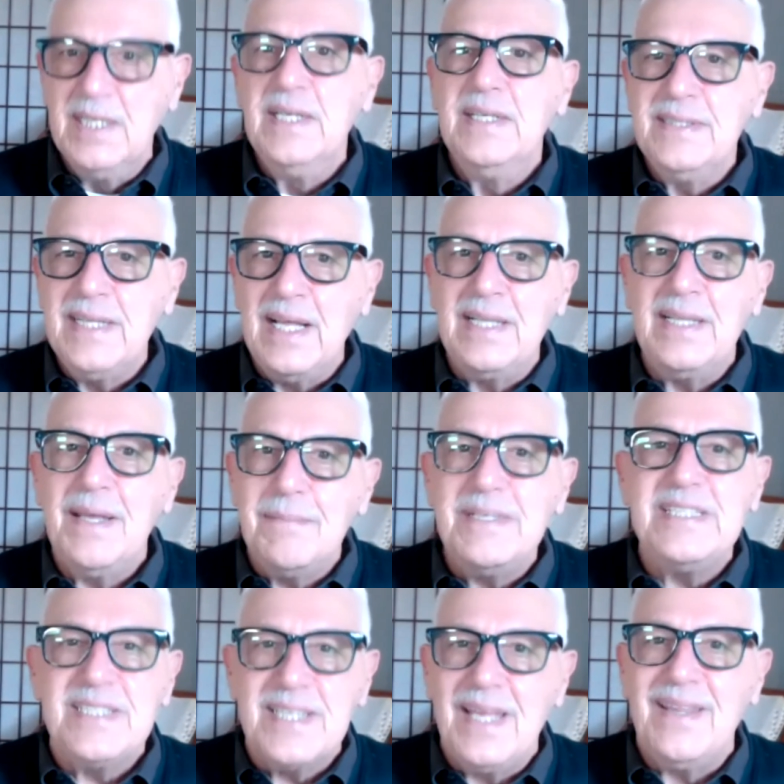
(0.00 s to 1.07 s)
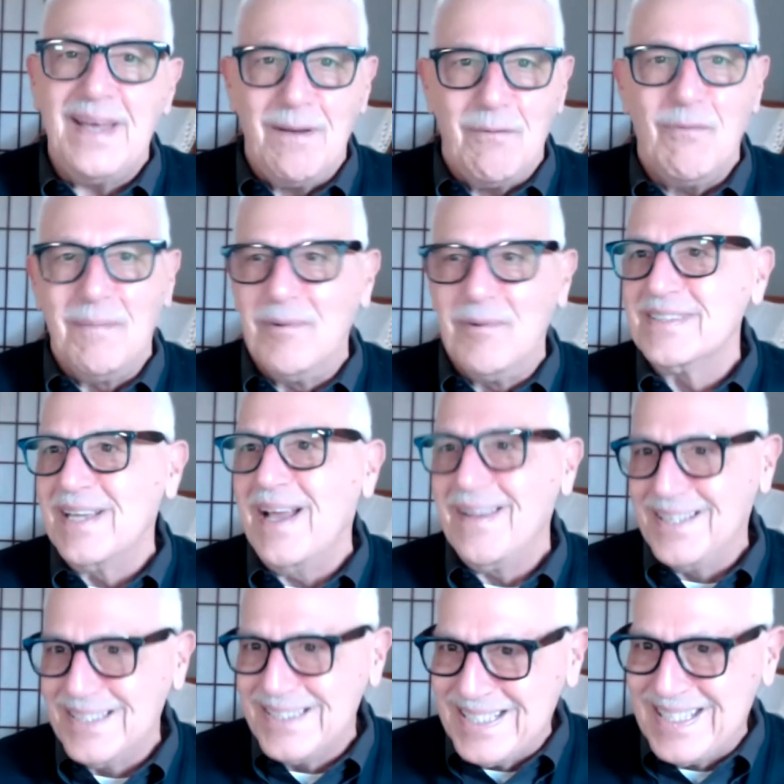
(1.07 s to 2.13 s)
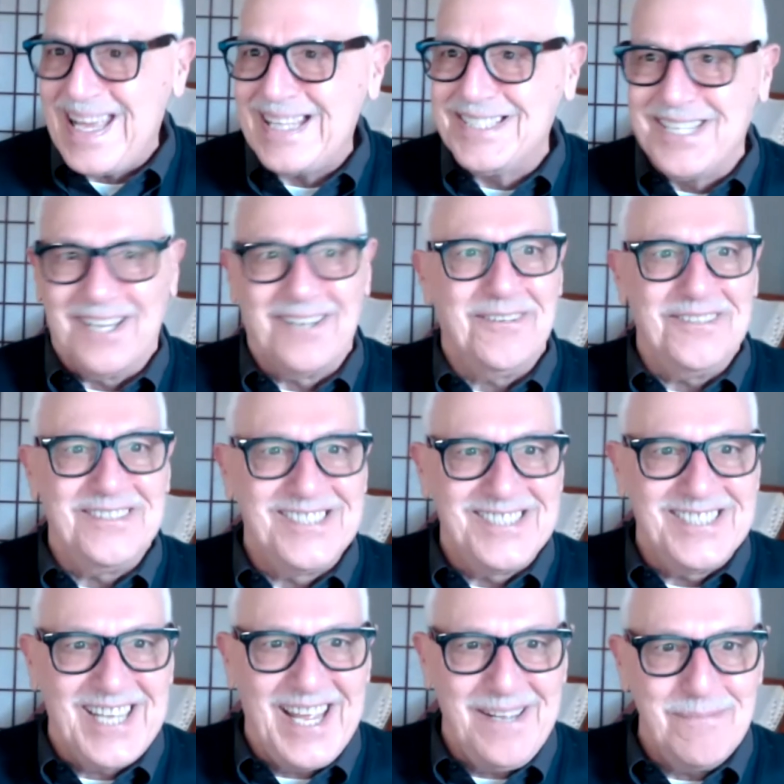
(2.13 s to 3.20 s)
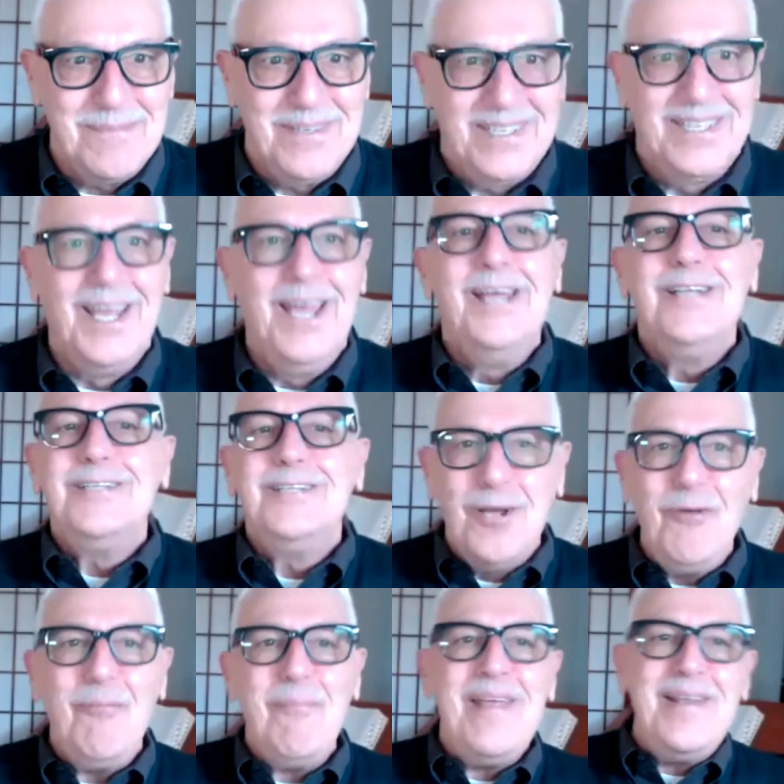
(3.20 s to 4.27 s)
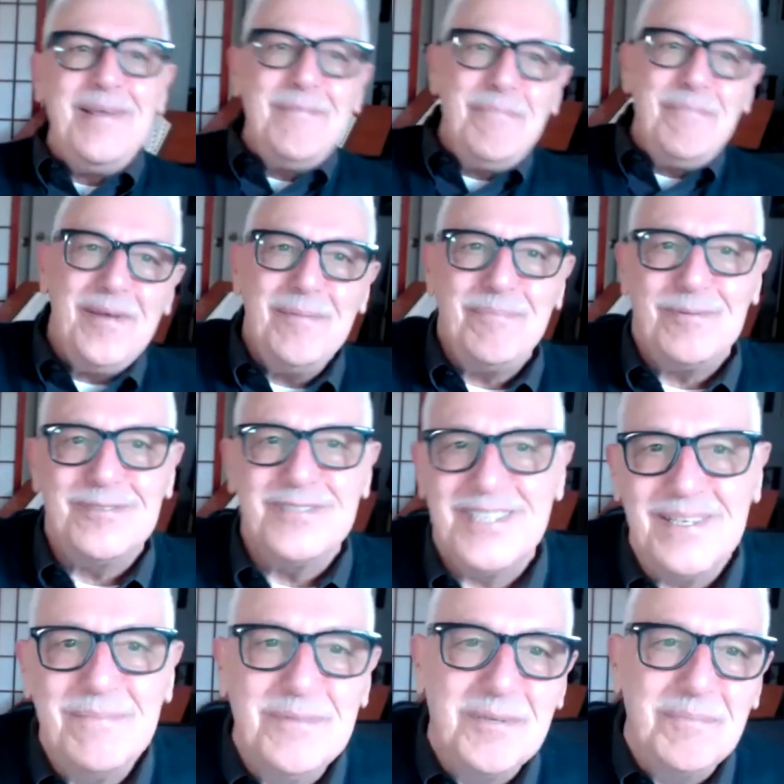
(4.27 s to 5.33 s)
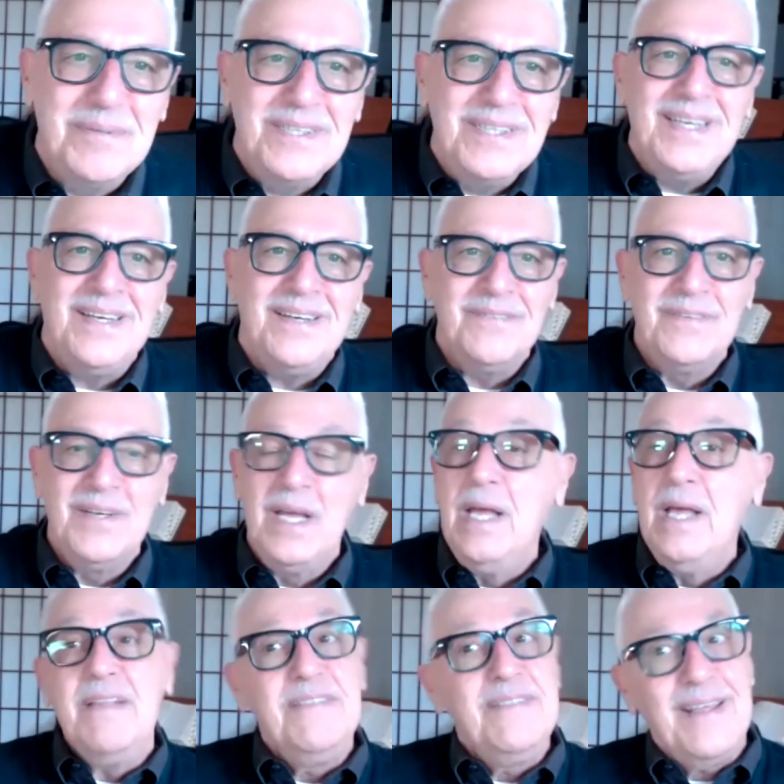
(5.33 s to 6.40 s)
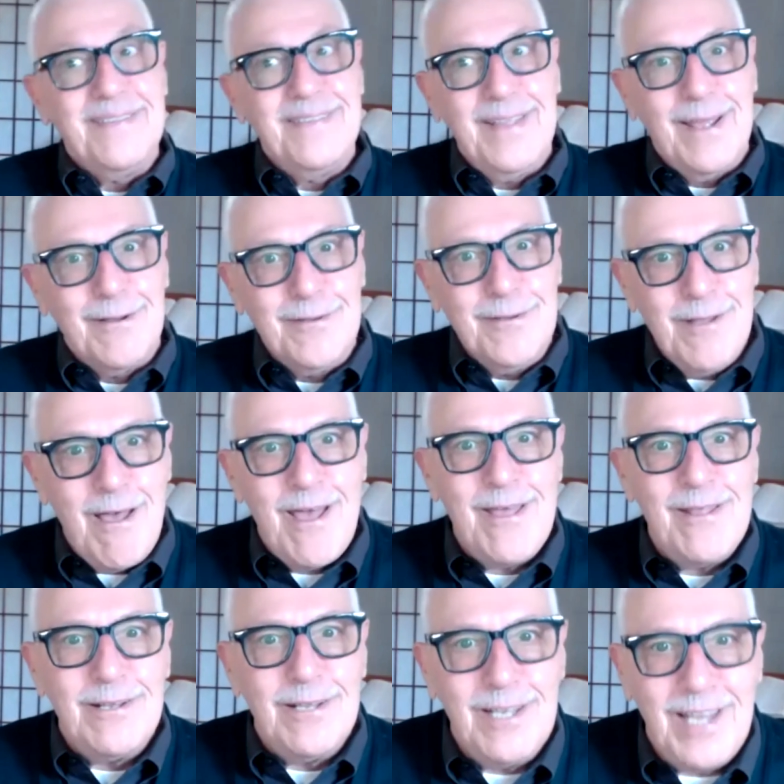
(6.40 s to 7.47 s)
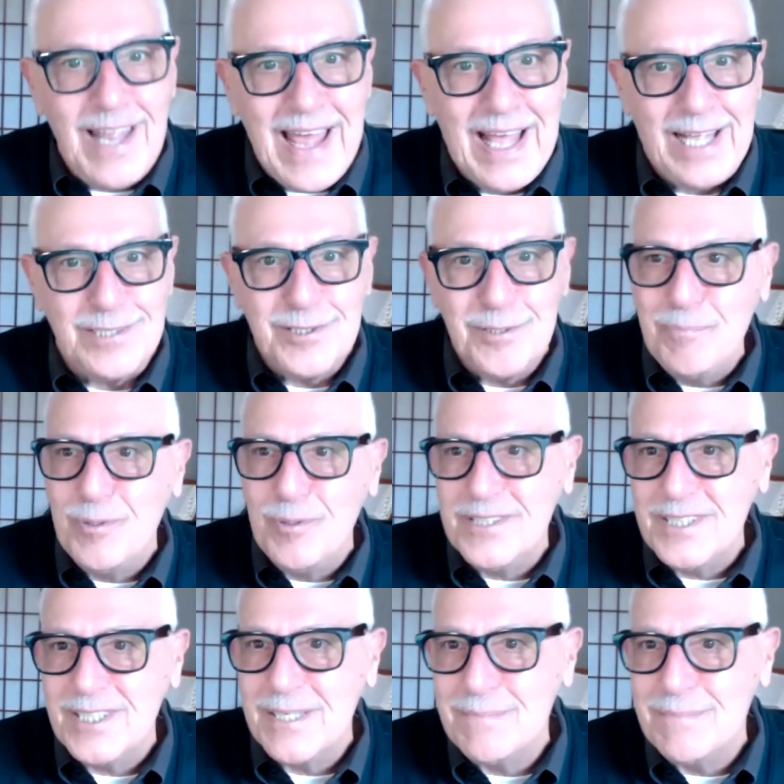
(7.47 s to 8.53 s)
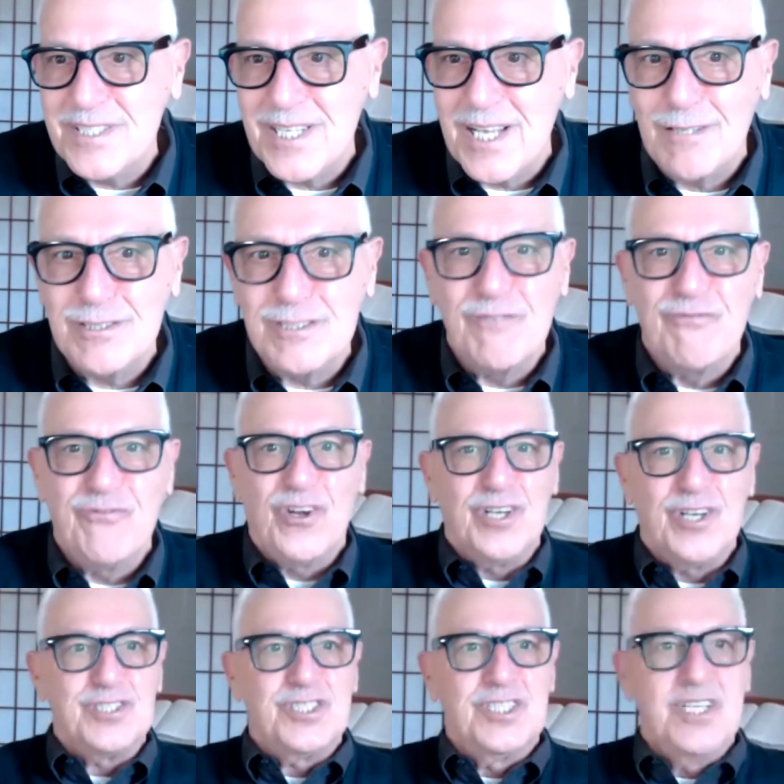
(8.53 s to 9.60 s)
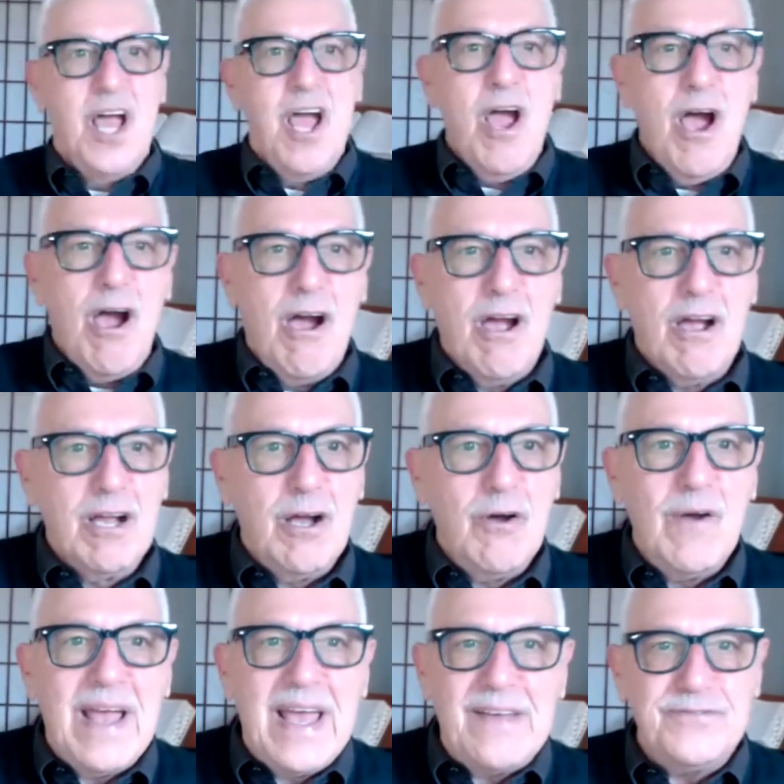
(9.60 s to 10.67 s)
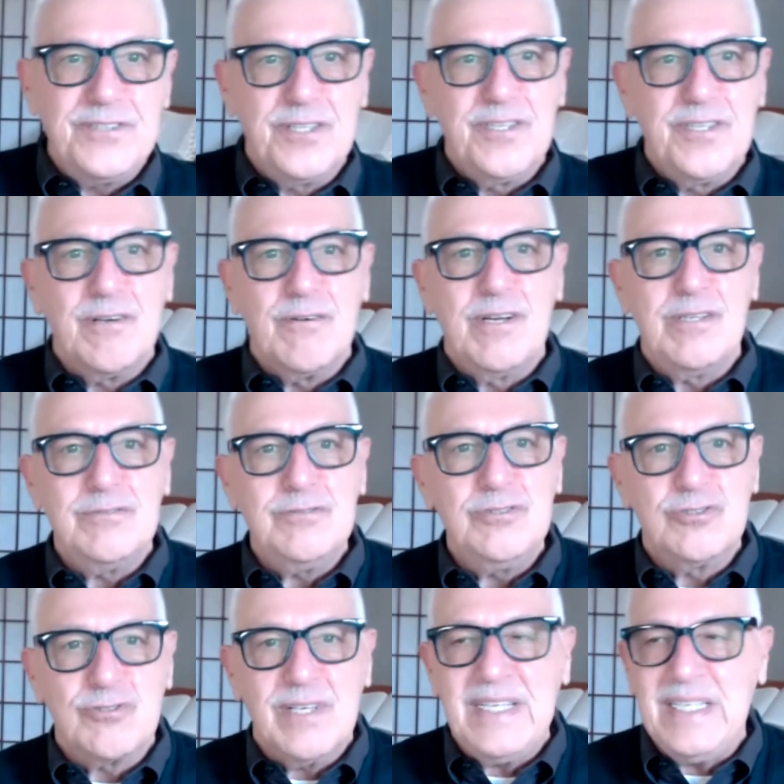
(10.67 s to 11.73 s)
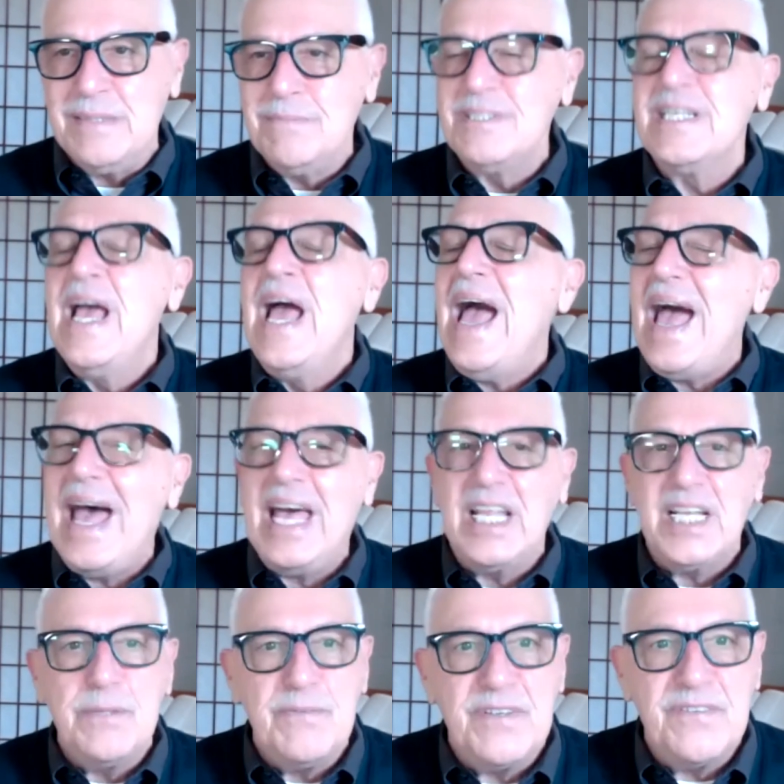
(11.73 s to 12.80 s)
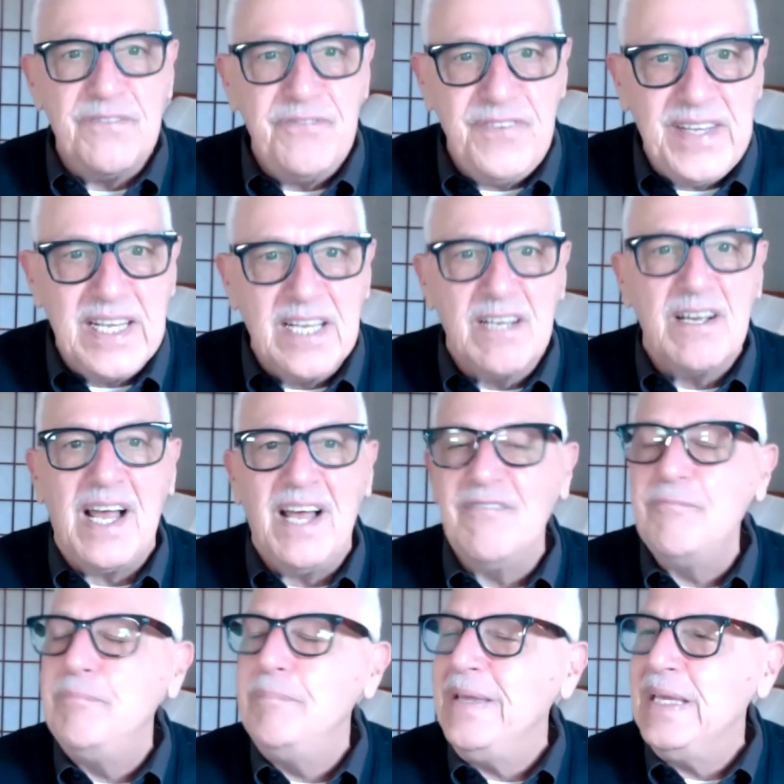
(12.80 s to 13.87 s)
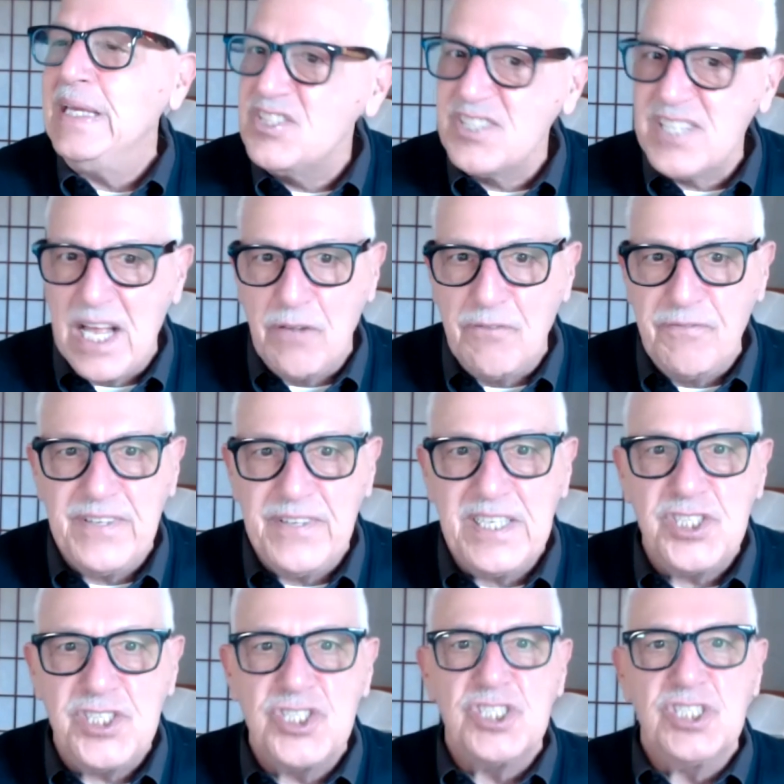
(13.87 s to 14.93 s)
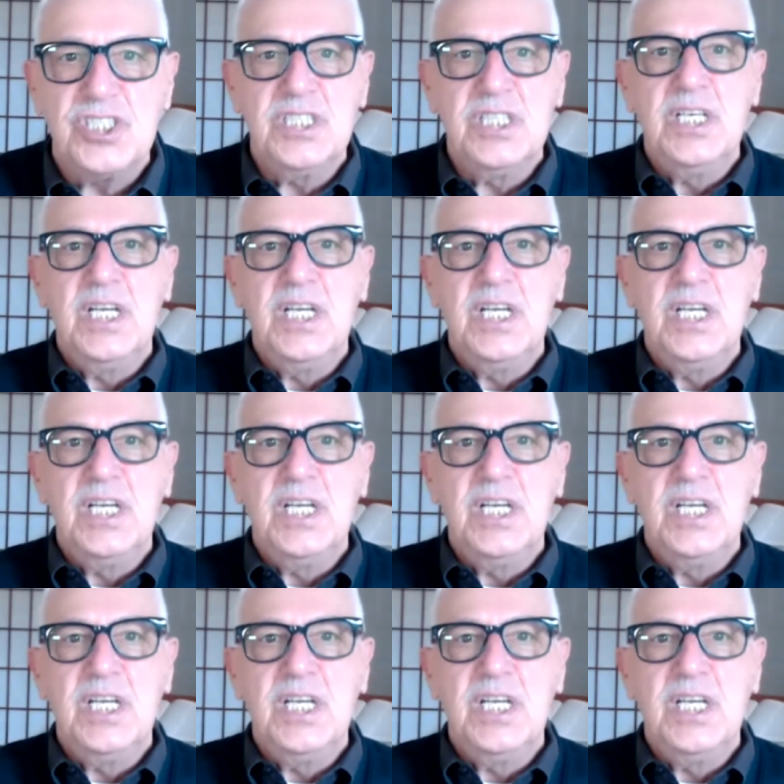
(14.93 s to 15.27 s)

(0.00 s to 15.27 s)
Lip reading: Now, let me say that one more time, because that's a good statement. Too many people seem to believe that they're not allowed to put themselves first or go after their own dreams out of a fear of being selfish